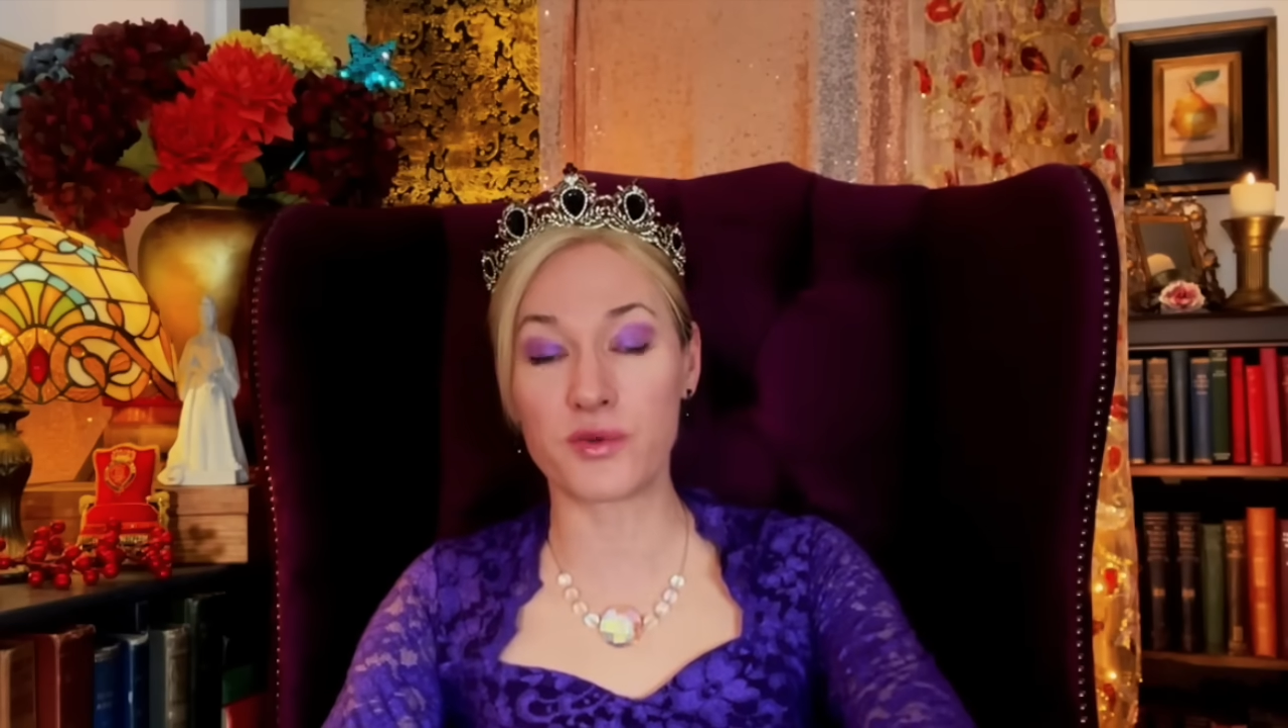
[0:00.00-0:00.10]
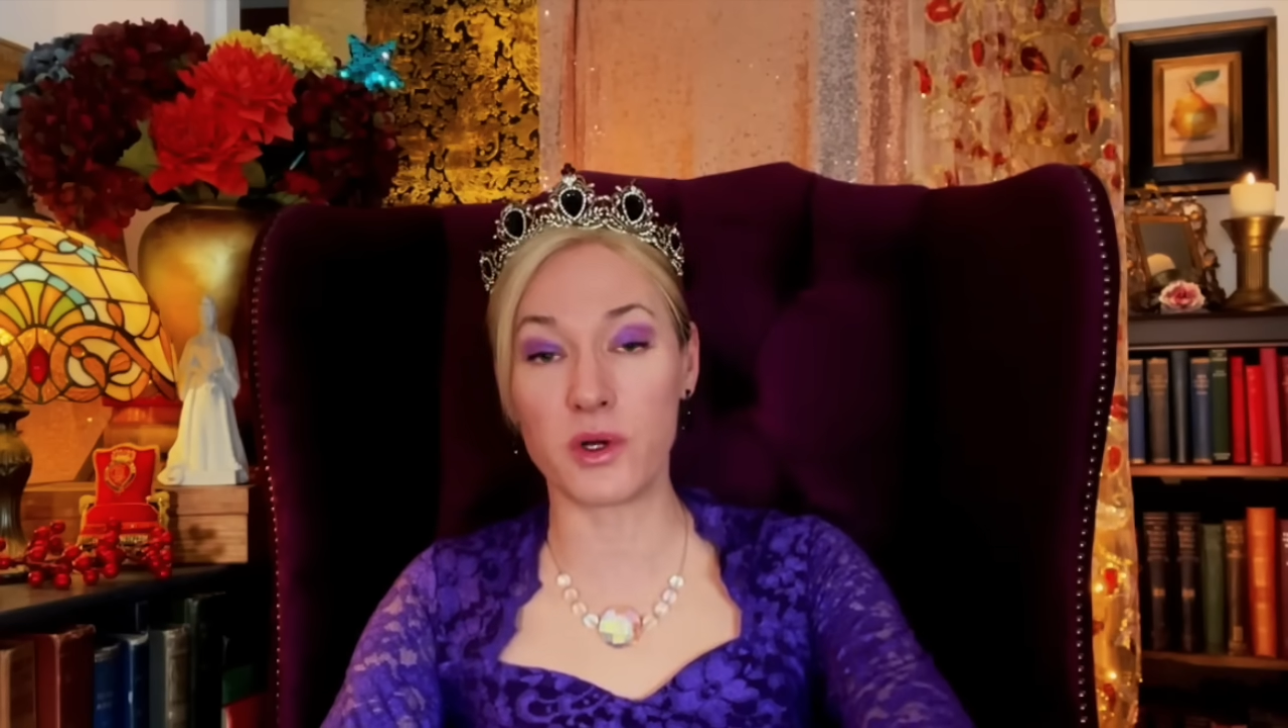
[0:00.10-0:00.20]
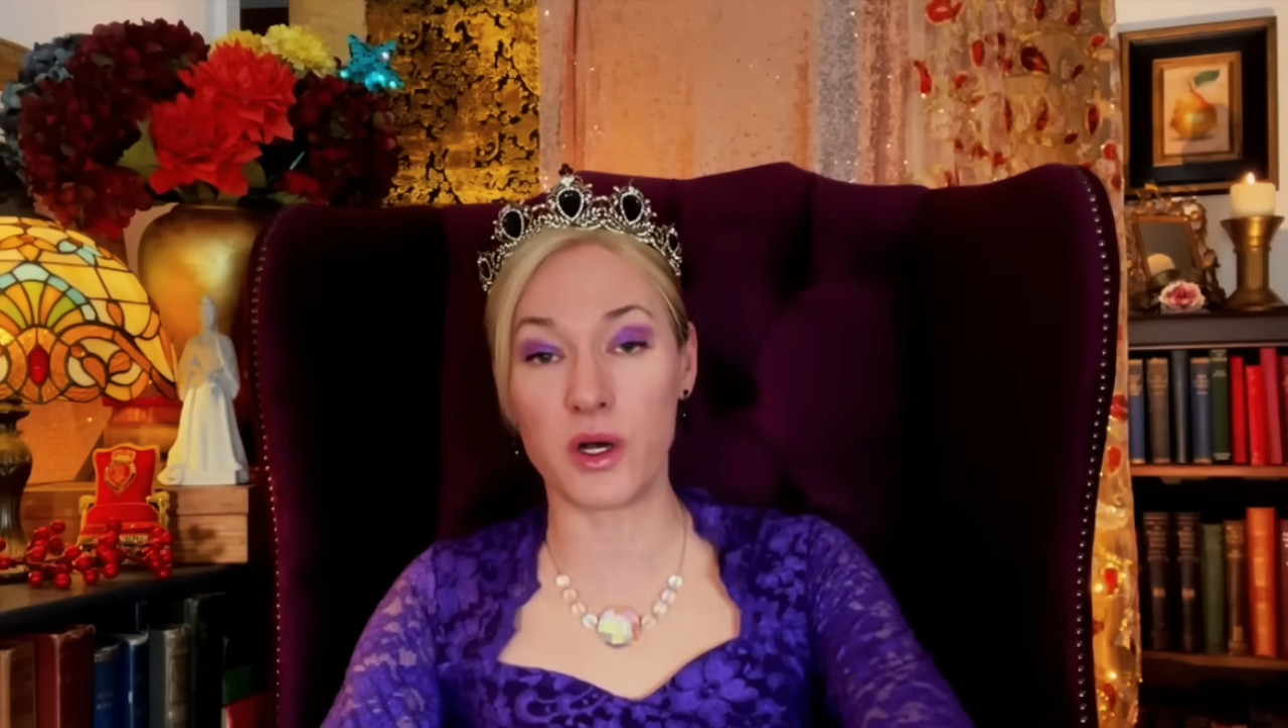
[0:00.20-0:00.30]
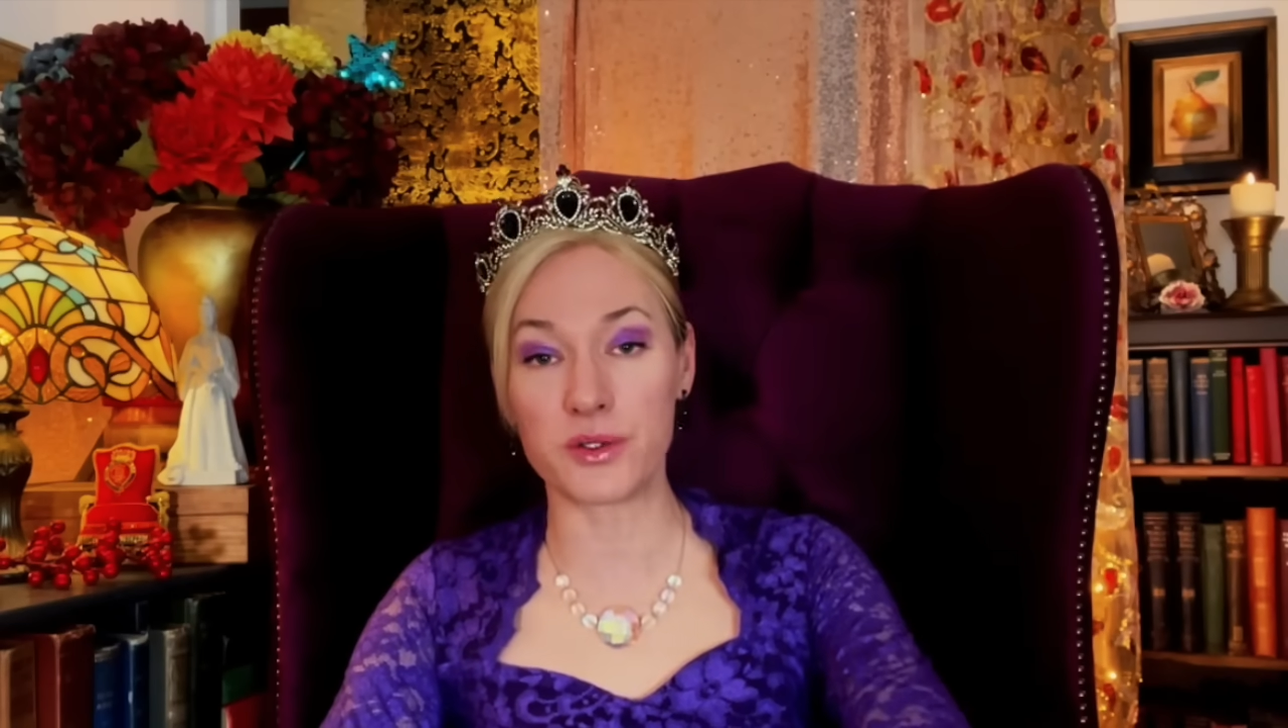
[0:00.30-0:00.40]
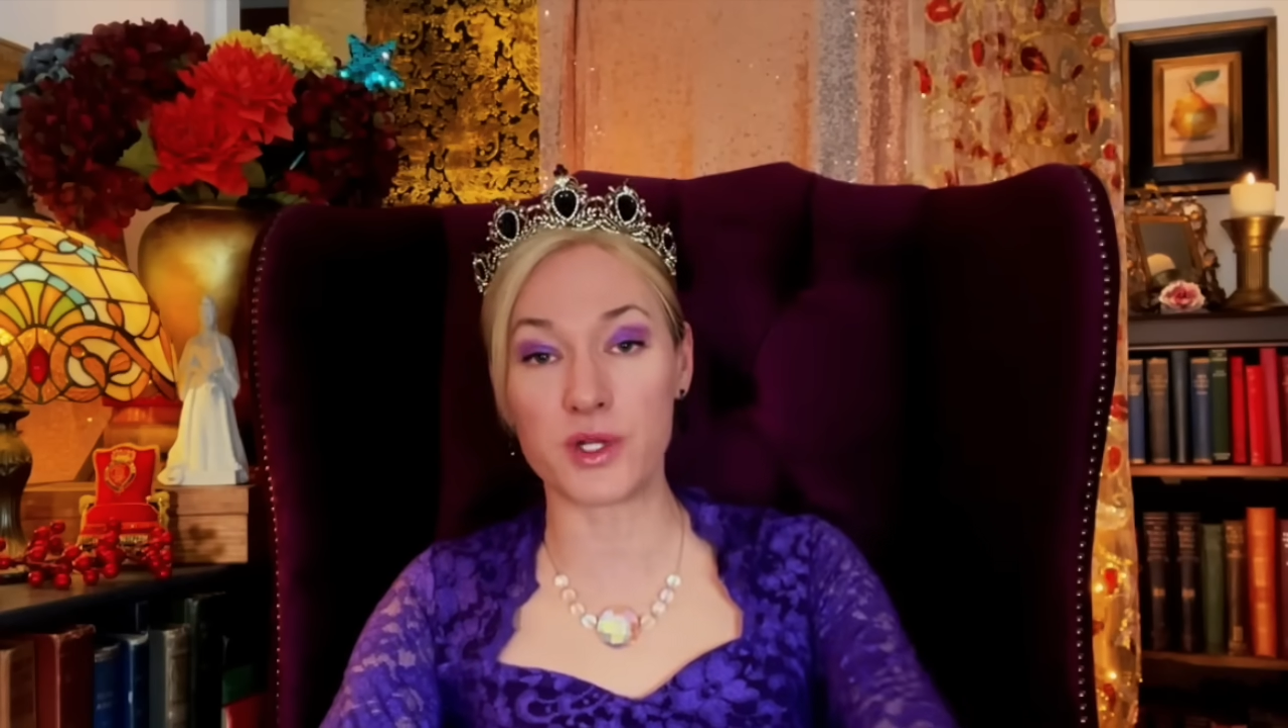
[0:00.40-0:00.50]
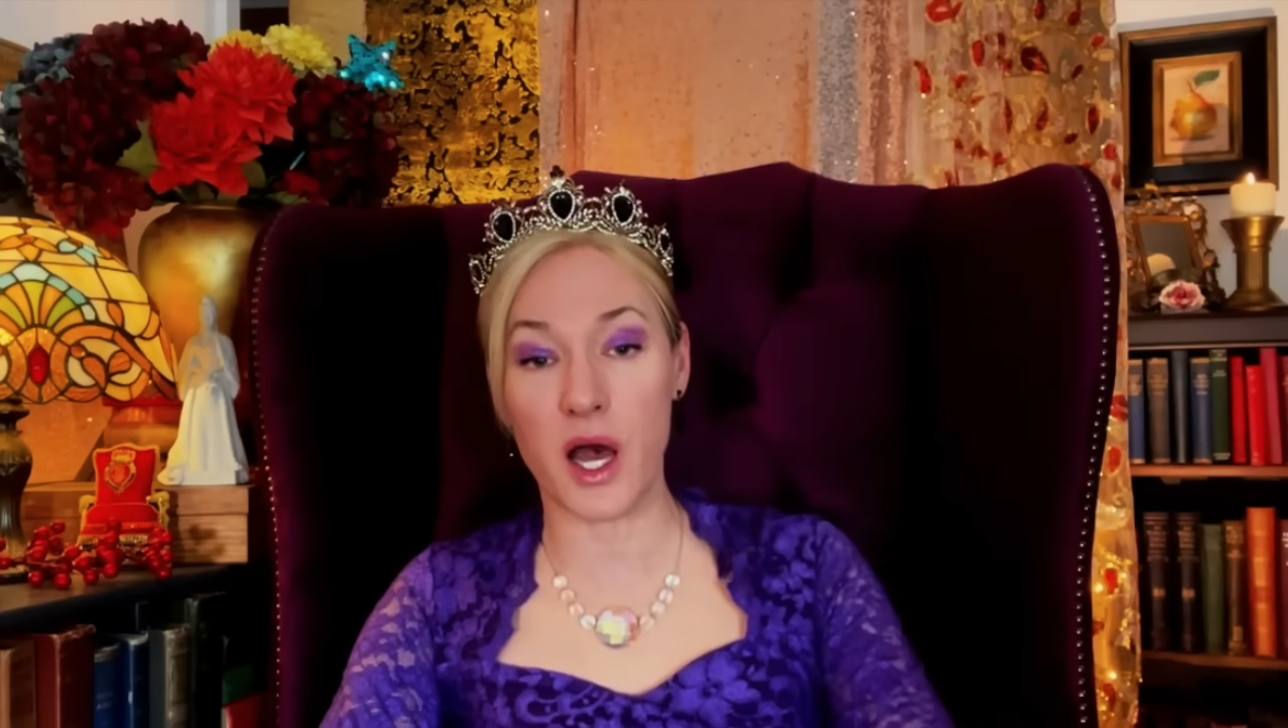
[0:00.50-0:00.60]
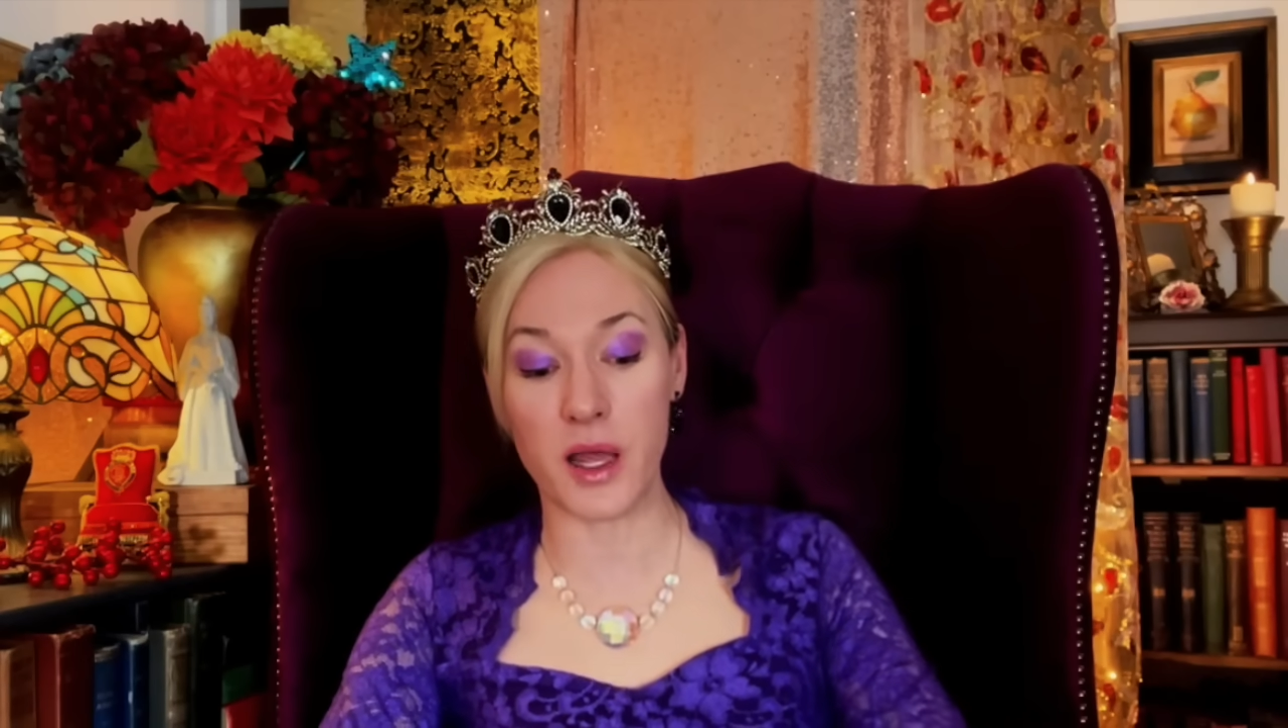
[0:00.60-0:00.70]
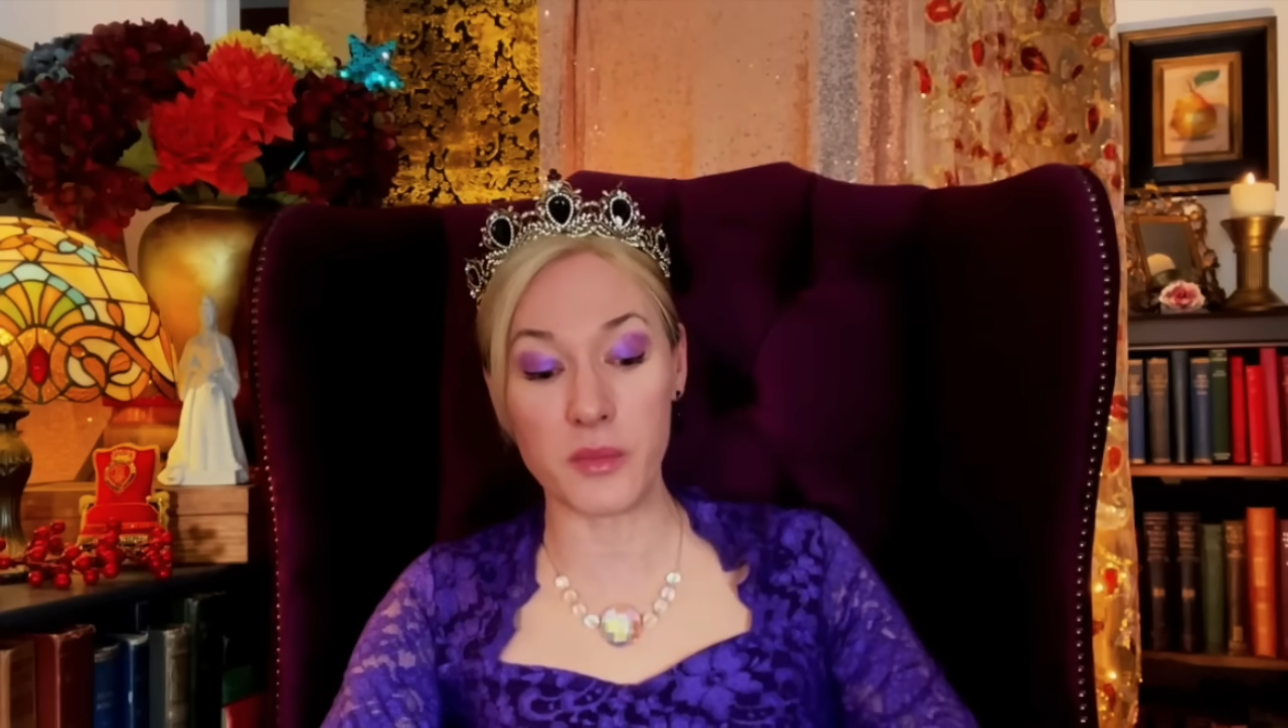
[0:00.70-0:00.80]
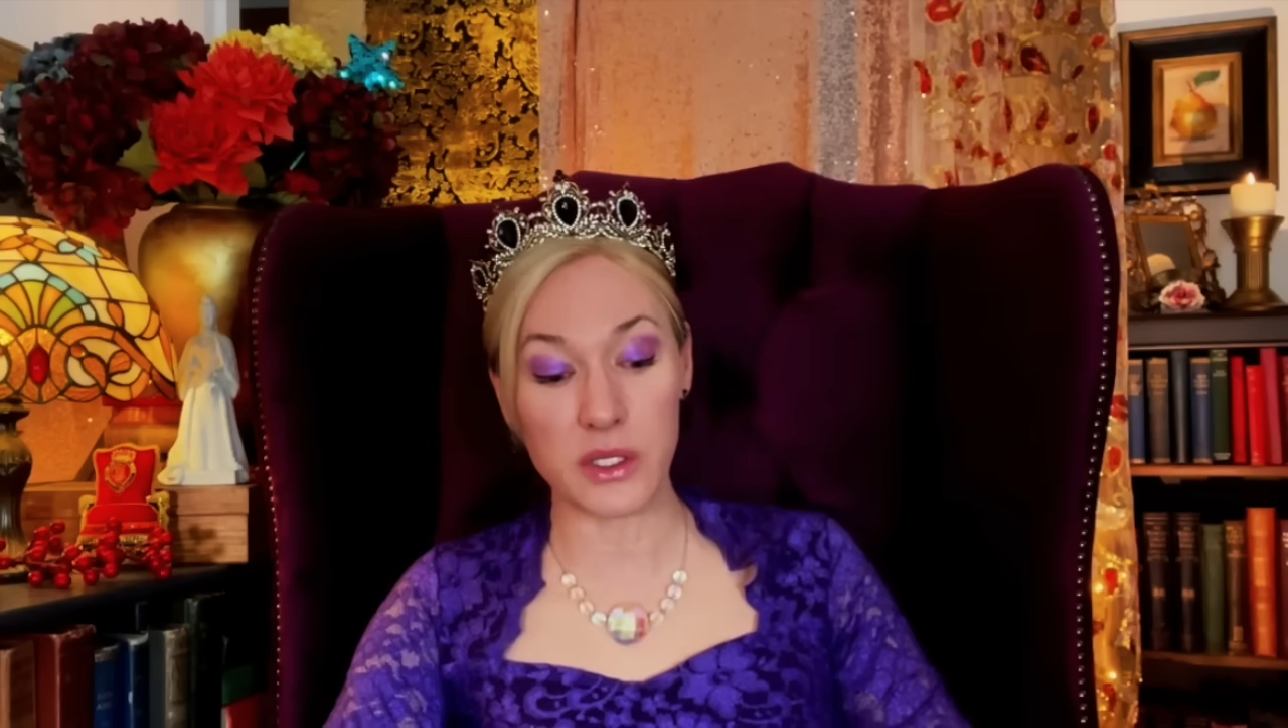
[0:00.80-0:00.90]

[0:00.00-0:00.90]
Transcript: for a long time,